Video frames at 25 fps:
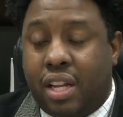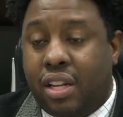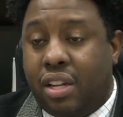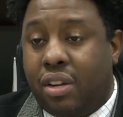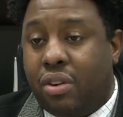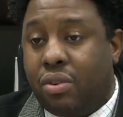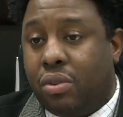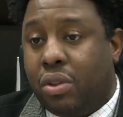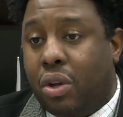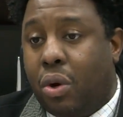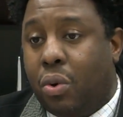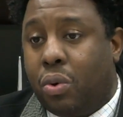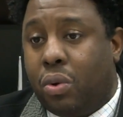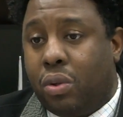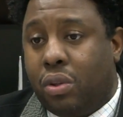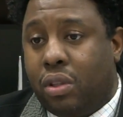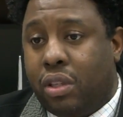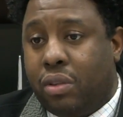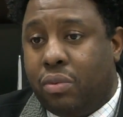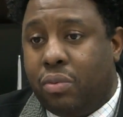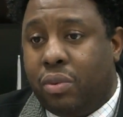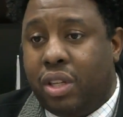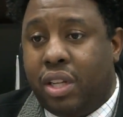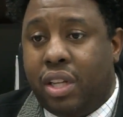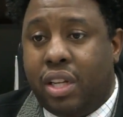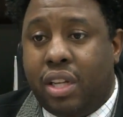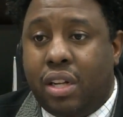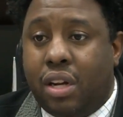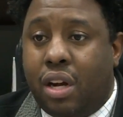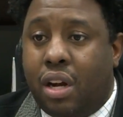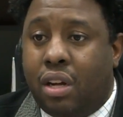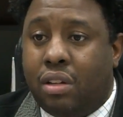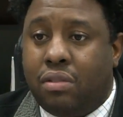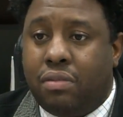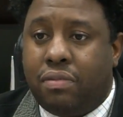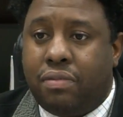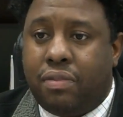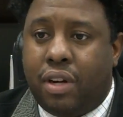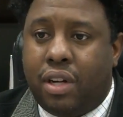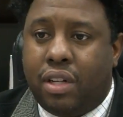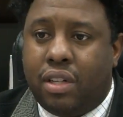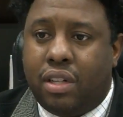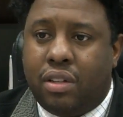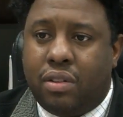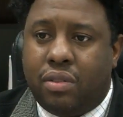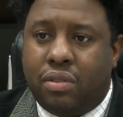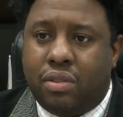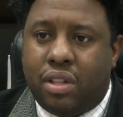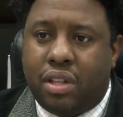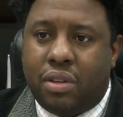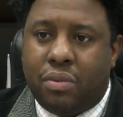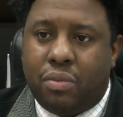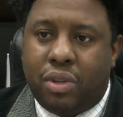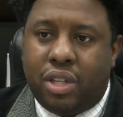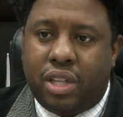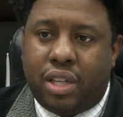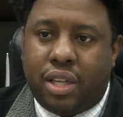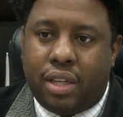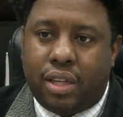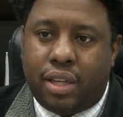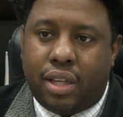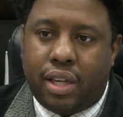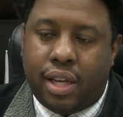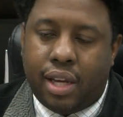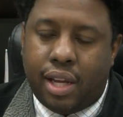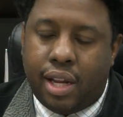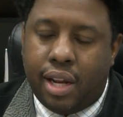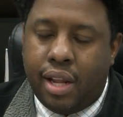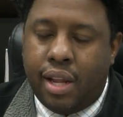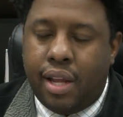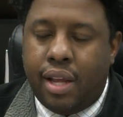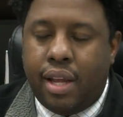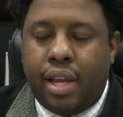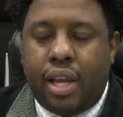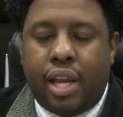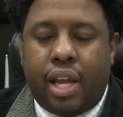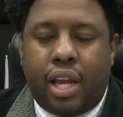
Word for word: and here locally, we need all the funding that we can get.